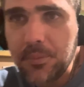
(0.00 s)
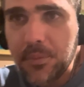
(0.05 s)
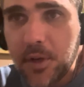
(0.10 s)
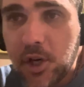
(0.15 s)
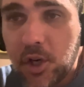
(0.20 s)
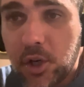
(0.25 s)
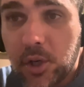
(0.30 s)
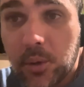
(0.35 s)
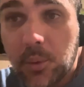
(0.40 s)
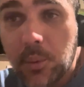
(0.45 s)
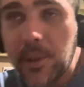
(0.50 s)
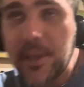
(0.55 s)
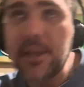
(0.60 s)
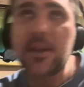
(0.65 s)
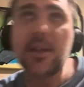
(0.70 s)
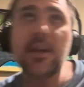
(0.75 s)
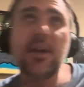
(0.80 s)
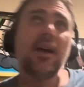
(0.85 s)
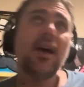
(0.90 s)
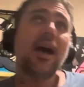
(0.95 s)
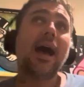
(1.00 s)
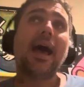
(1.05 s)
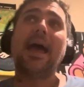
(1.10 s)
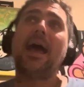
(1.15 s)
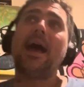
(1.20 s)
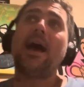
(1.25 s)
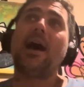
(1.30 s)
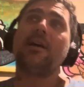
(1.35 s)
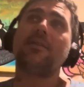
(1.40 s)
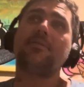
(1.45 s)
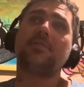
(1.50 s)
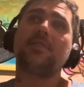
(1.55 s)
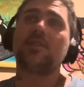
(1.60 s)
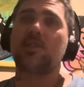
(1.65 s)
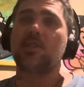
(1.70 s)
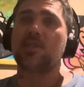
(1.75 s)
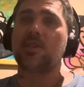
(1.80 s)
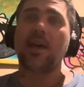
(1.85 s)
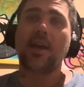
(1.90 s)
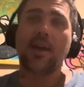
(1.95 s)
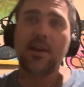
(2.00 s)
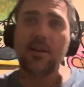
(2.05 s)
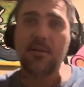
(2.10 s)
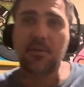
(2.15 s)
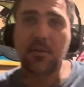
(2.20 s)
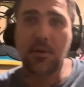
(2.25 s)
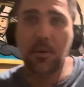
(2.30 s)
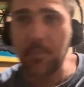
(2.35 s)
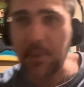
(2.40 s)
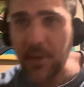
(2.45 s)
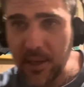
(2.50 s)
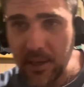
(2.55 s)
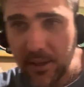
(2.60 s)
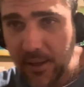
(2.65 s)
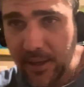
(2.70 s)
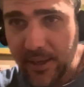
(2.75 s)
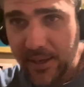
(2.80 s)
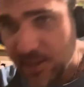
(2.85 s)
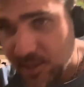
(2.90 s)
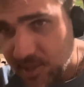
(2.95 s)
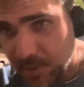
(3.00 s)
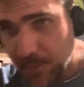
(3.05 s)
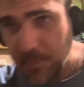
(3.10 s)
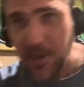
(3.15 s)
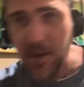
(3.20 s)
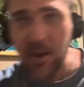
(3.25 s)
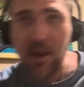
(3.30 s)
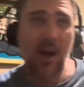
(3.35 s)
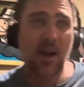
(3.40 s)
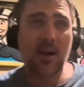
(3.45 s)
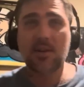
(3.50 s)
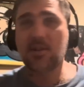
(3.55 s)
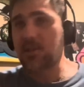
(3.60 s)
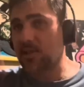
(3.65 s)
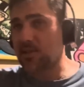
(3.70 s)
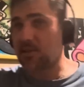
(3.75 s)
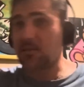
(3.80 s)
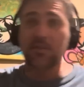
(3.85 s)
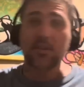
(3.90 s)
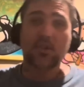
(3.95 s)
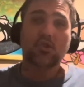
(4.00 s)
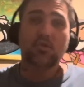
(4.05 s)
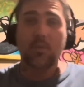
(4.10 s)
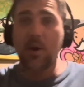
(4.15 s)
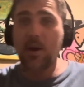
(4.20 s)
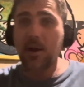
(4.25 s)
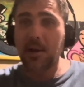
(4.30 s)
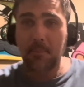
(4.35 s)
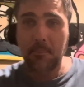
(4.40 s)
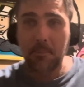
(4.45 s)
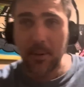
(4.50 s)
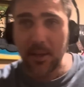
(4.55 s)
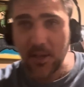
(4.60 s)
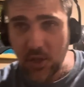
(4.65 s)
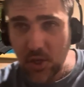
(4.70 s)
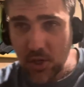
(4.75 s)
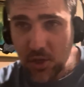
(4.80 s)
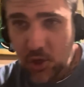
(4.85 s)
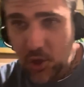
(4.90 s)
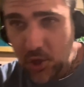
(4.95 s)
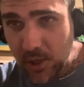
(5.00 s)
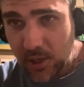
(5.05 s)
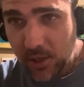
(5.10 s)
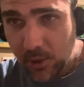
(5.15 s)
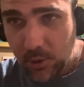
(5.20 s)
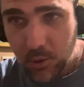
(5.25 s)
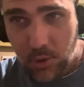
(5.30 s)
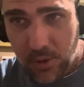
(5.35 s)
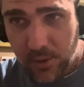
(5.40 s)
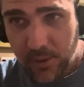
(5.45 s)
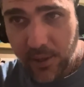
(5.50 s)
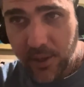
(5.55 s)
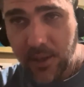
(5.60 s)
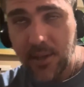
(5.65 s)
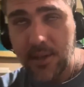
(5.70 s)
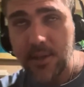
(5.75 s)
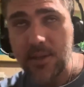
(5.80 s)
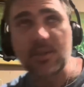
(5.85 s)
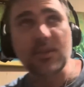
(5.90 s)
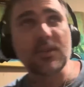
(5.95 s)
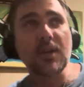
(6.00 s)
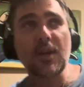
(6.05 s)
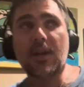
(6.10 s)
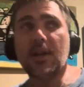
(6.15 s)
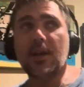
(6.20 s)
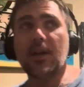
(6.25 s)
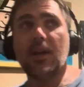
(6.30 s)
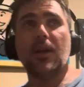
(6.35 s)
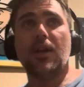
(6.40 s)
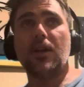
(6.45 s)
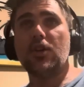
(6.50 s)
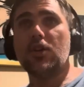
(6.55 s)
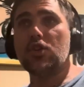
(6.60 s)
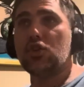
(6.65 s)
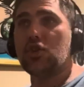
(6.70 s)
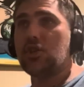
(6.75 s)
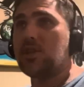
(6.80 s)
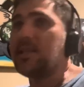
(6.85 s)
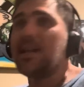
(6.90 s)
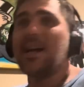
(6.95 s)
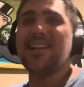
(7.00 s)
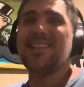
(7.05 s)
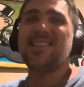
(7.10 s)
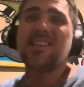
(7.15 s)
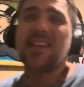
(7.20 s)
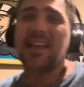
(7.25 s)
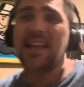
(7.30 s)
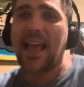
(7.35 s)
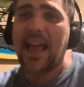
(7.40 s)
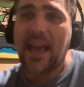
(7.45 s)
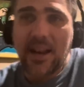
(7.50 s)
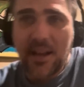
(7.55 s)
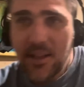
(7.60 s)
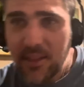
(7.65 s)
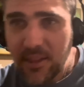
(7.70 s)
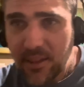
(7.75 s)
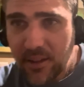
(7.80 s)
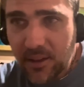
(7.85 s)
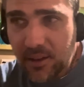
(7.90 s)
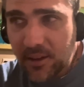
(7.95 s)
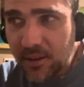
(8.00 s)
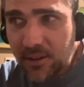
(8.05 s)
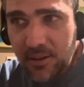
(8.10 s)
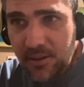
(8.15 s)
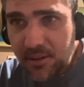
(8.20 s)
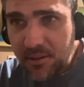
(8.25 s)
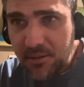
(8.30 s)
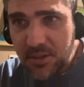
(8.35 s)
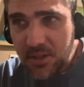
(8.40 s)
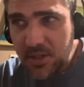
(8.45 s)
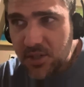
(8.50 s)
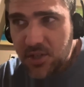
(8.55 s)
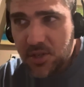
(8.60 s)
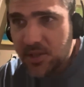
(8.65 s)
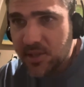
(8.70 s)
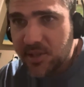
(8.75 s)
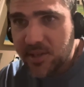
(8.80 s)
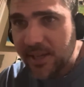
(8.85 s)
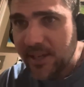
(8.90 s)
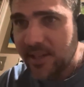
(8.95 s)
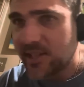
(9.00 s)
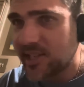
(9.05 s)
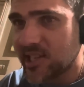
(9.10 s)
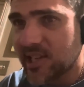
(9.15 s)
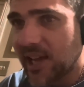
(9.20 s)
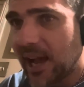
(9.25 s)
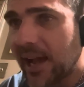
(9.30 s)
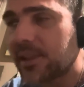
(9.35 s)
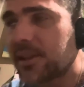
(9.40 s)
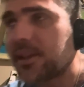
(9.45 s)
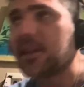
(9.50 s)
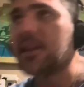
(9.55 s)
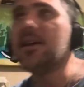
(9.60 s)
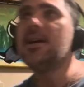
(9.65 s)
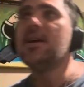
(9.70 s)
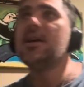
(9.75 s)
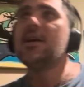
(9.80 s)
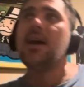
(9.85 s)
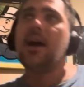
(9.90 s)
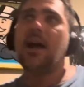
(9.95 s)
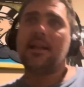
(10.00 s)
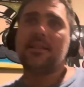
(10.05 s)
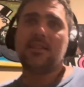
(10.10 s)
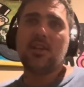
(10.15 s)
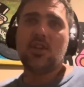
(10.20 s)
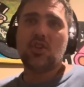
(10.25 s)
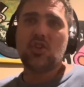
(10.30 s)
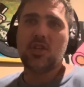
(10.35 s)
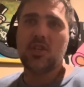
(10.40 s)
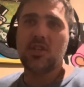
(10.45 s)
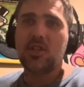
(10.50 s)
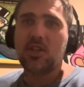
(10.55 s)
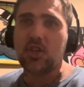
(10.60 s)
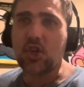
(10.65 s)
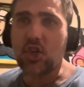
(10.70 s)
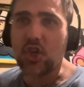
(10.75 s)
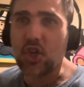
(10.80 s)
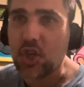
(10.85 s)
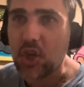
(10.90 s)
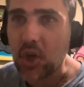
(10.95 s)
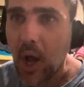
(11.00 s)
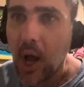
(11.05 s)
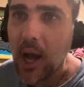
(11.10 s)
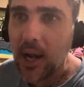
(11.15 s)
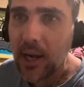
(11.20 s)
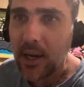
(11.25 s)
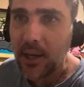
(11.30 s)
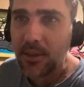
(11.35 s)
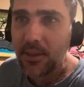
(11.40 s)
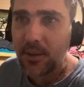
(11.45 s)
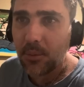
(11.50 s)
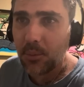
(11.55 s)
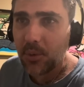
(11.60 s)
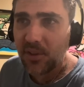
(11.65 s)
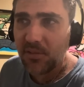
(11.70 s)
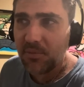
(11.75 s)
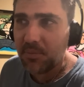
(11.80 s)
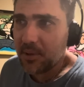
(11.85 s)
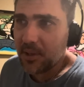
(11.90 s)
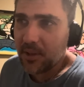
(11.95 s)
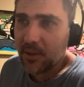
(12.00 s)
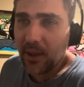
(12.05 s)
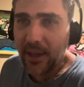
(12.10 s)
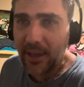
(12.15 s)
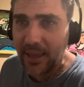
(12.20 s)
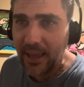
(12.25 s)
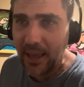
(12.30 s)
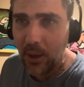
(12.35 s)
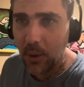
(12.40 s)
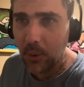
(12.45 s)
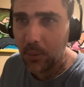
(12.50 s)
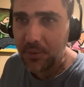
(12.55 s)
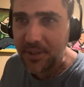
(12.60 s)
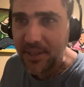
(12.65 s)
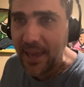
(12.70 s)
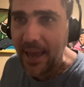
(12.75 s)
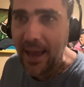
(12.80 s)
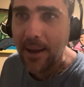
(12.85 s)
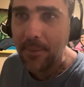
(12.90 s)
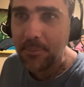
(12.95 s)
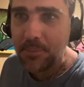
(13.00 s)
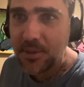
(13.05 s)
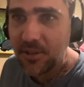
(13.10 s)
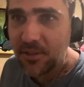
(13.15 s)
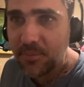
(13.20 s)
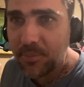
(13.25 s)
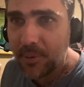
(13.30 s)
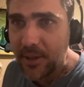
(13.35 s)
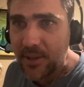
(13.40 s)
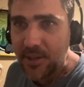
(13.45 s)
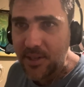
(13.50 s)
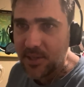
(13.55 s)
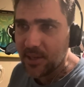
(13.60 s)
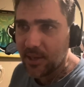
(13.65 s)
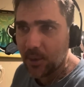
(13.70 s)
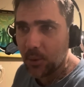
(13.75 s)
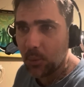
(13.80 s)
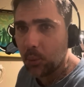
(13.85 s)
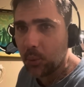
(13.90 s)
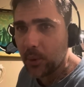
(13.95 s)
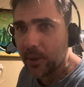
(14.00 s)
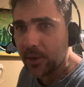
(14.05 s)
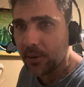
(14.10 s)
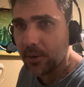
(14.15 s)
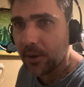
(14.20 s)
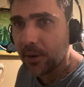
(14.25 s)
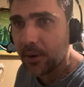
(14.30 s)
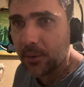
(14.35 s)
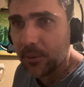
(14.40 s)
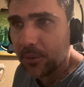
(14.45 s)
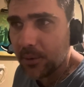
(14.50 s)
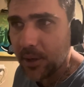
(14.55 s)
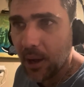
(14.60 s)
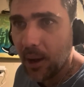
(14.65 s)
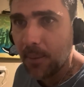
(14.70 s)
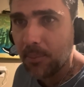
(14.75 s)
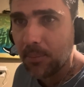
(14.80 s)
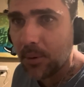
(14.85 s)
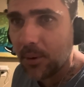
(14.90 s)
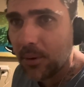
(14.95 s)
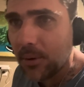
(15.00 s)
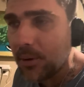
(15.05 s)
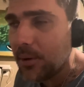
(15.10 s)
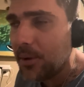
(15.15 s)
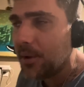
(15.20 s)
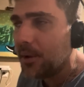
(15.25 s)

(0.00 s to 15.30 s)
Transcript: Karina, I have to say, for being like as obnoxious of a drunk bitch as she usually is, she's not saying anything. She's just like silent. I think she's in shock that we've been like held captive by this like weirdo couple.